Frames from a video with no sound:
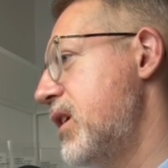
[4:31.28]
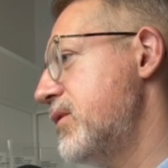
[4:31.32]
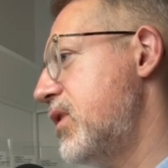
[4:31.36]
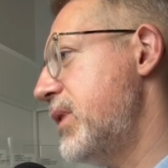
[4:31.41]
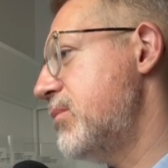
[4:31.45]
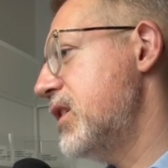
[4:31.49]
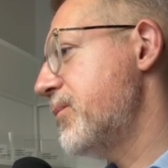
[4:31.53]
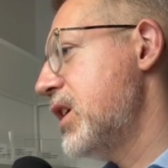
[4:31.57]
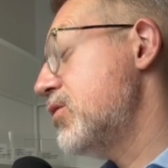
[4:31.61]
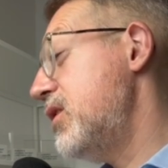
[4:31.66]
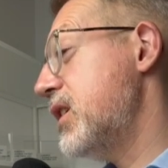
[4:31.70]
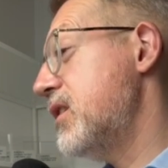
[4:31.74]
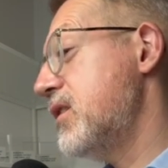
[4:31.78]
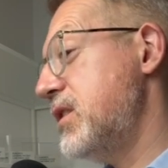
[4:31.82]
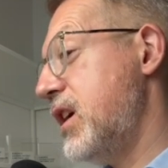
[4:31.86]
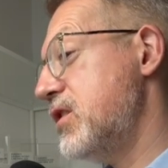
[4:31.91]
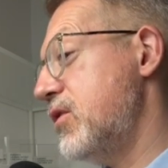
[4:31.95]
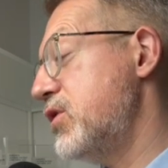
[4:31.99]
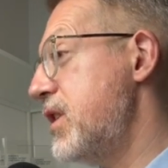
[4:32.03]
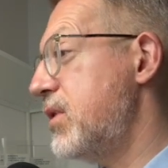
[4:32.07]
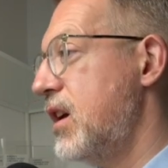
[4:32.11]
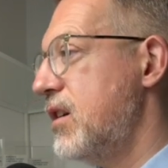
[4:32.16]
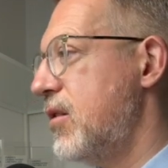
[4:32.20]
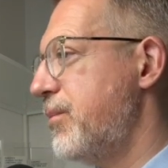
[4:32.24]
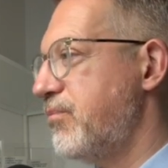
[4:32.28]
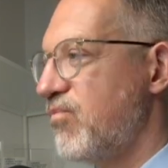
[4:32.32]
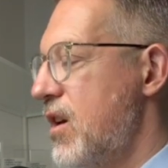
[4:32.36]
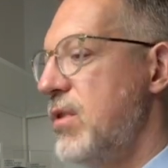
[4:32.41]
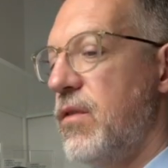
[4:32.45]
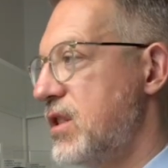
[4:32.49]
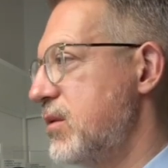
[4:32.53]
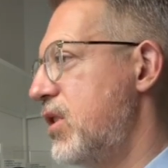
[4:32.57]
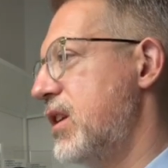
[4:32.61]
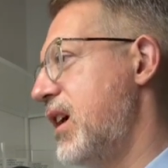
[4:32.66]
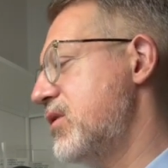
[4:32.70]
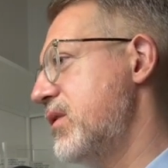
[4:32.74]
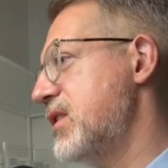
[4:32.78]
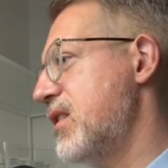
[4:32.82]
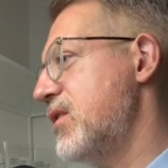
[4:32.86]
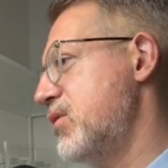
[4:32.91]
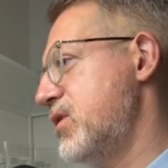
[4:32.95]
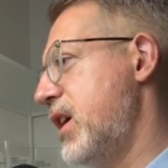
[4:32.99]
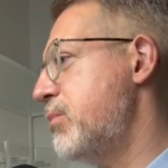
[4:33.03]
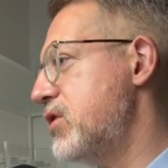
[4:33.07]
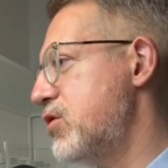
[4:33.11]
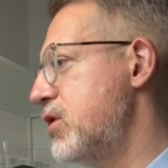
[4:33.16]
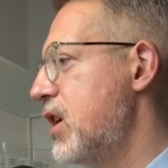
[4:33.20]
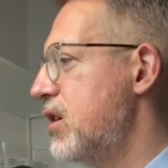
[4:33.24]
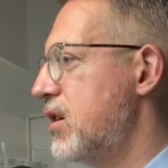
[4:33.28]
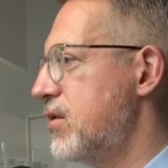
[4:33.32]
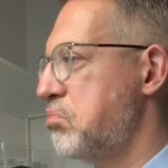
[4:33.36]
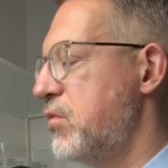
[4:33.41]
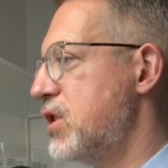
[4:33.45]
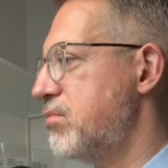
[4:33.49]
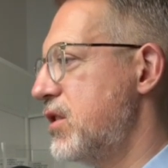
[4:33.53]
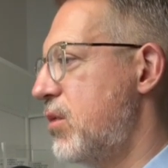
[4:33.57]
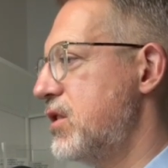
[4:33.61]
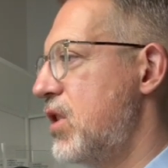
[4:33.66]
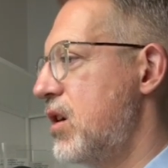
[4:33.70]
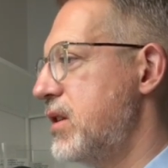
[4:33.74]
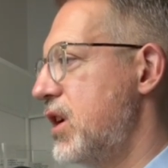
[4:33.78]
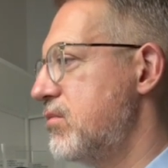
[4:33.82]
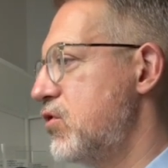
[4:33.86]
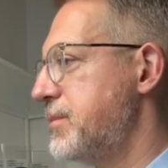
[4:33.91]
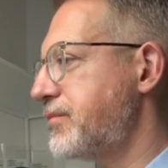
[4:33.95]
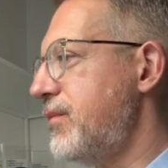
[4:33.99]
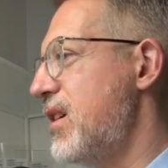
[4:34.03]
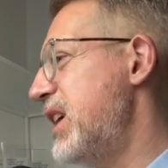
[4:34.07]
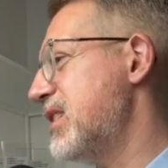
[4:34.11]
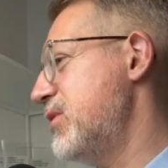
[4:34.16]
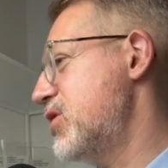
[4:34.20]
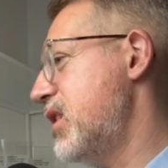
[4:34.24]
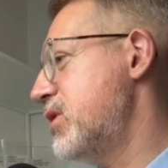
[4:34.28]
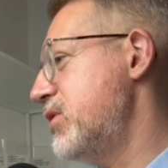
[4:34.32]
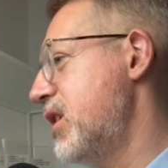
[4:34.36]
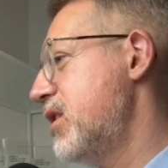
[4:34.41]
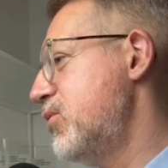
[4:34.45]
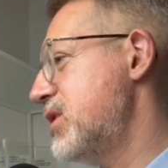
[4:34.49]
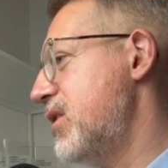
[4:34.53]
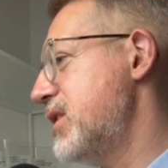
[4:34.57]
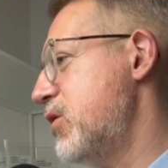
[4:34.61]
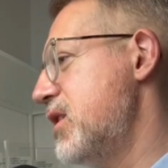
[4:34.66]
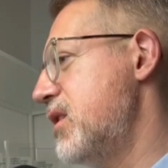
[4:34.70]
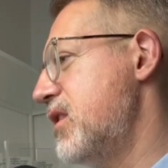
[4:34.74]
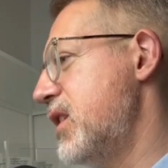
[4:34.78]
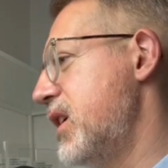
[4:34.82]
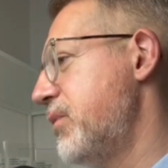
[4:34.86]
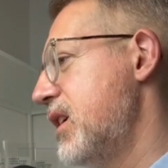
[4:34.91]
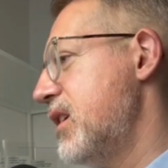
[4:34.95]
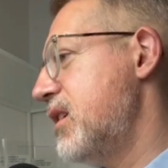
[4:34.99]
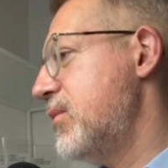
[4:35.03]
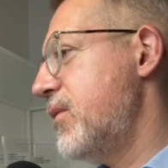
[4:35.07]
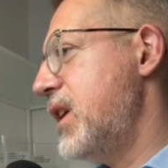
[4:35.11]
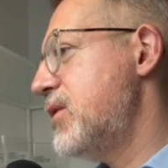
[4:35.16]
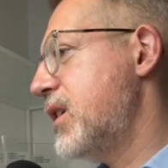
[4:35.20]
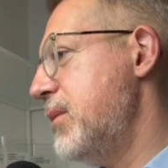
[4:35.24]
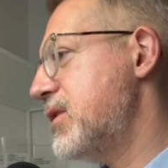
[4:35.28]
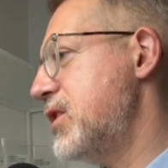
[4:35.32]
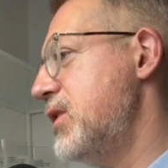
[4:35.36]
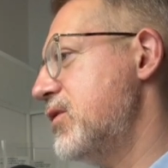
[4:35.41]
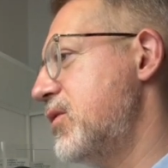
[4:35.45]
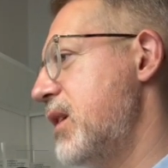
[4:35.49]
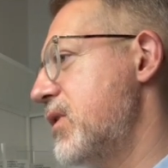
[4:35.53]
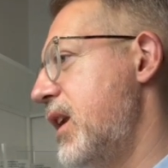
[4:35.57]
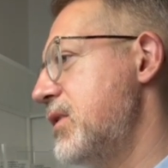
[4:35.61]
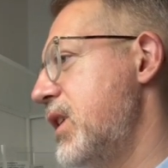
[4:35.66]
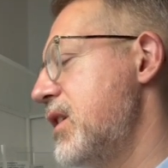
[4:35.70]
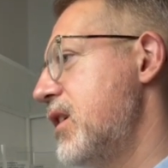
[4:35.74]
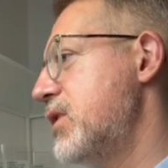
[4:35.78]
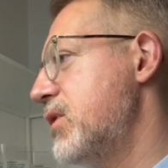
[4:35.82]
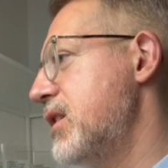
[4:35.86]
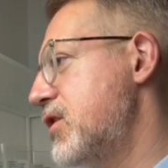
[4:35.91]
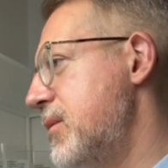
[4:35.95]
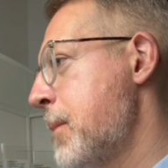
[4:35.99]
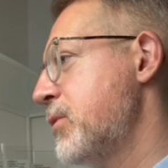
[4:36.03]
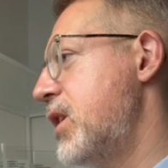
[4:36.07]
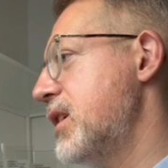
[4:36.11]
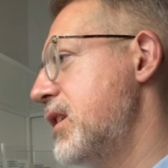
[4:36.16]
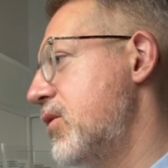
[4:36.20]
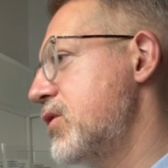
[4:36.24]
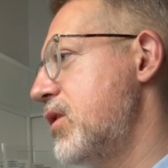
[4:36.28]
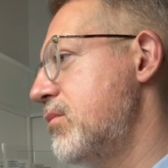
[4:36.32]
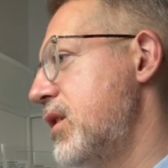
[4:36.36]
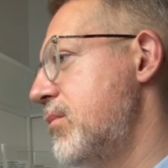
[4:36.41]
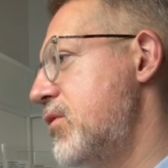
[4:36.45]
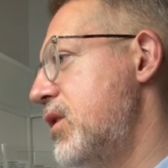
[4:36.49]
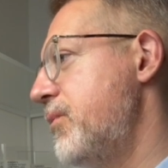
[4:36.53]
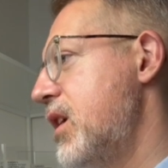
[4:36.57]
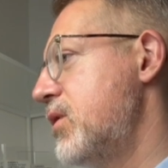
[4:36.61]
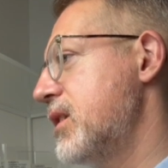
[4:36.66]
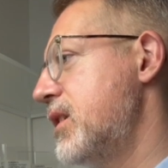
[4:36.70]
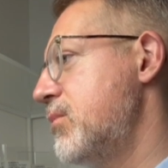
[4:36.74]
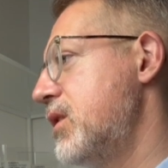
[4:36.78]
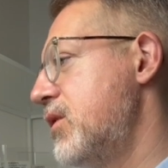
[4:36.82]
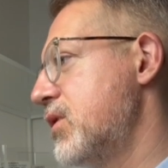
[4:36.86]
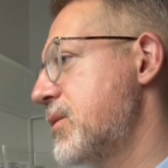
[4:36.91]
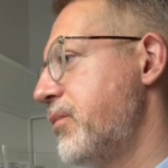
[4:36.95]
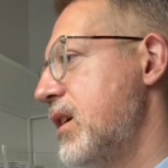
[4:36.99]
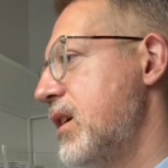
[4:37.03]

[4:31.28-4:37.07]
And they actually started with a pretty naive approach, using a general AI model. What happened there?